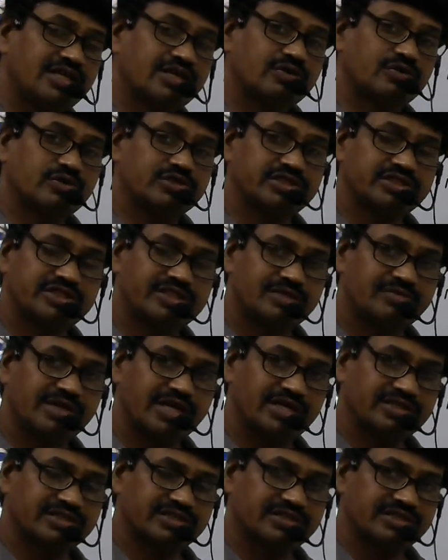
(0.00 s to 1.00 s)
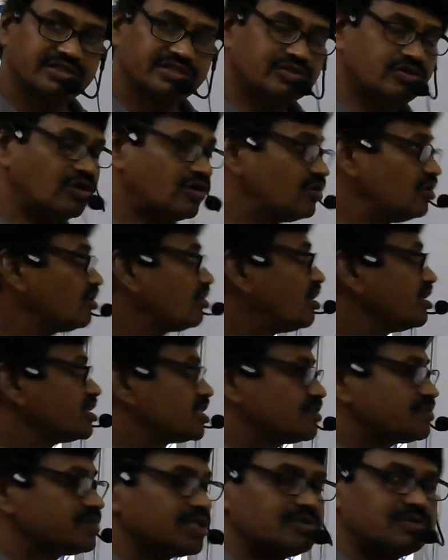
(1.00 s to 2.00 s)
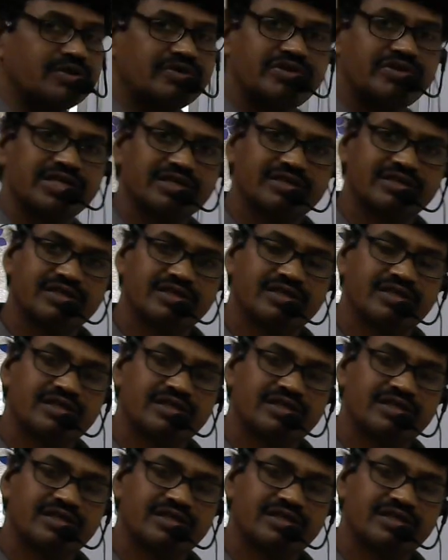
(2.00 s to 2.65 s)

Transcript: questions they may ask. So all concepts I am giving.